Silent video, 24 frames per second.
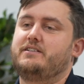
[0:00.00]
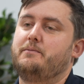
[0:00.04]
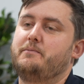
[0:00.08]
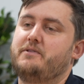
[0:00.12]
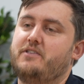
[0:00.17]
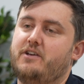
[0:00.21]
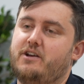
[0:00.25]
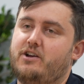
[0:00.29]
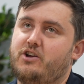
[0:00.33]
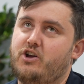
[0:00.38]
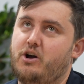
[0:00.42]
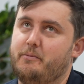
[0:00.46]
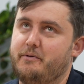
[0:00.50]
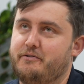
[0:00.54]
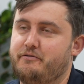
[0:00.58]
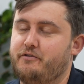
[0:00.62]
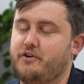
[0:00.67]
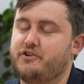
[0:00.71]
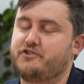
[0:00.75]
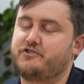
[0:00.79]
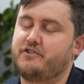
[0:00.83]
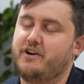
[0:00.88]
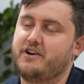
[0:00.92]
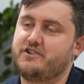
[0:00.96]
some of the common
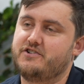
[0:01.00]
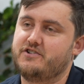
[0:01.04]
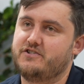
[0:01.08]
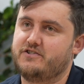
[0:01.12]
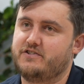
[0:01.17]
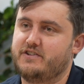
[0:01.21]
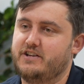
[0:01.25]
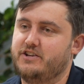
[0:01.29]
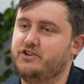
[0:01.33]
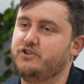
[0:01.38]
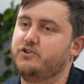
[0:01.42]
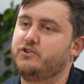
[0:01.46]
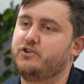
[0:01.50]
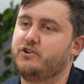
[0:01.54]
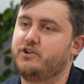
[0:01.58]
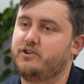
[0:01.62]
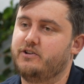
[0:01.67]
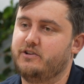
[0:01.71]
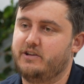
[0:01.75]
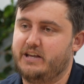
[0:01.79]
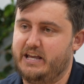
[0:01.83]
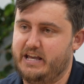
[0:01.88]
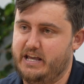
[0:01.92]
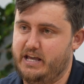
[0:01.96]
frustrations that you
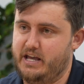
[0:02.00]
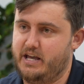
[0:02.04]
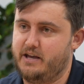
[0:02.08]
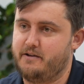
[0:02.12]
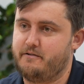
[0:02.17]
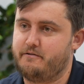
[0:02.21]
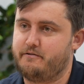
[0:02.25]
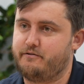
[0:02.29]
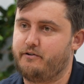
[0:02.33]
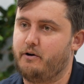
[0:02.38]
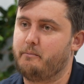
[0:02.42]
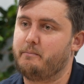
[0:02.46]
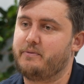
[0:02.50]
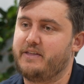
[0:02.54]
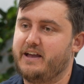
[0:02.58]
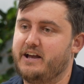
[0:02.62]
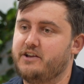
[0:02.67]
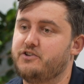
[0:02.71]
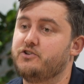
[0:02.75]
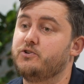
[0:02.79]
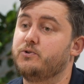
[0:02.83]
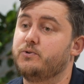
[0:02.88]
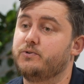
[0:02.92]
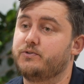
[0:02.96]
hear from the
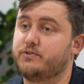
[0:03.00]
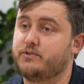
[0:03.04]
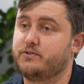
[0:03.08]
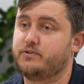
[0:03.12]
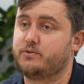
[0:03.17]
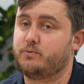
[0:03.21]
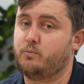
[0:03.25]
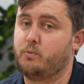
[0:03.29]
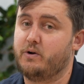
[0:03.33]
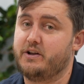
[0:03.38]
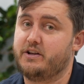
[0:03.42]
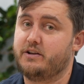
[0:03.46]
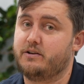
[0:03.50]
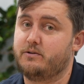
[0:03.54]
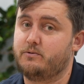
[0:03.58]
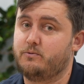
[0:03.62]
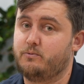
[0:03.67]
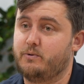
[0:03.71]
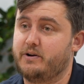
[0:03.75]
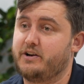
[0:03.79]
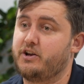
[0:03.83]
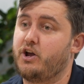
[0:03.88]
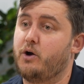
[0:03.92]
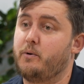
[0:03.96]
end users when
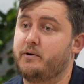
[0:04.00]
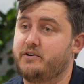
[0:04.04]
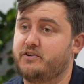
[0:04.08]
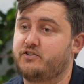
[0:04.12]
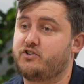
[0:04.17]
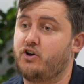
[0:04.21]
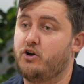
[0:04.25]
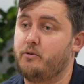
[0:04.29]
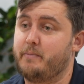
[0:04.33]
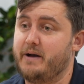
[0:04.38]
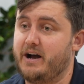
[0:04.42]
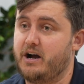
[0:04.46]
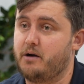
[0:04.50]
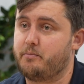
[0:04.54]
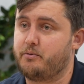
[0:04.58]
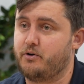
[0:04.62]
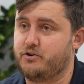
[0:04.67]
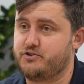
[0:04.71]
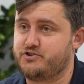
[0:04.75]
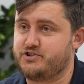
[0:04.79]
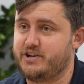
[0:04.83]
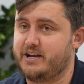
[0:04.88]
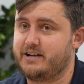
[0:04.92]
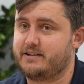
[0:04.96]
going to scope out a
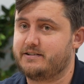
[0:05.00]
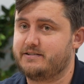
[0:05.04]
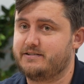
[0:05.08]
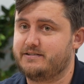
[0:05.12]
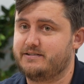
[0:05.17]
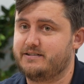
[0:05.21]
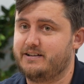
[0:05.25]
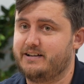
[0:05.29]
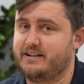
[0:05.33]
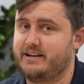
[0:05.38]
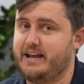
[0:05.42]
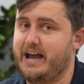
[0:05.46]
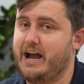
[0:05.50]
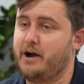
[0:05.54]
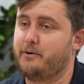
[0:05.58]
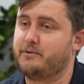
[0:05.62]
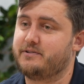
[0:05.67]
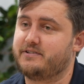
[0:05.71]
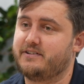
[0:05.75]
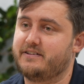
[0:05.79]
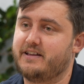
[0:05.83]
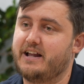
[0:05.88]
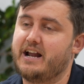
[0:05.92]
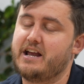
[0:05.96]
project, and how
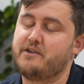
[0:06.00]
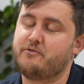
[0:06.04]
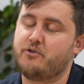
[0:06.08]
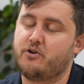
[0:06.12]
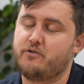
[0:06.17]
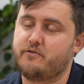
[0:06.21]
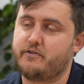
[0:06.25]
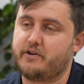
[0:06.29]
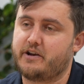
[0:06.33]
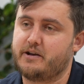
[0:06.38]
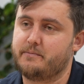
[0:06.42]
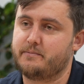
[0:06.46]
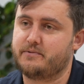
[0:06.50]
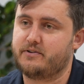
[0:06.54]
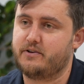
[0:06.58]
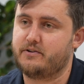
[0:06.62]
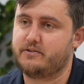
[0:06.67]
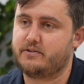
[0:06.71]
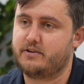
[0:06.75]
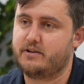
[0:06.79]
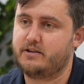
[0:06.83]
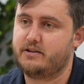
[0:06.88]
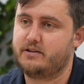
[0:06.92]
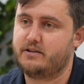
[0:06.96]
is it that AVer overcomes
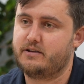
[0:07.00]
those?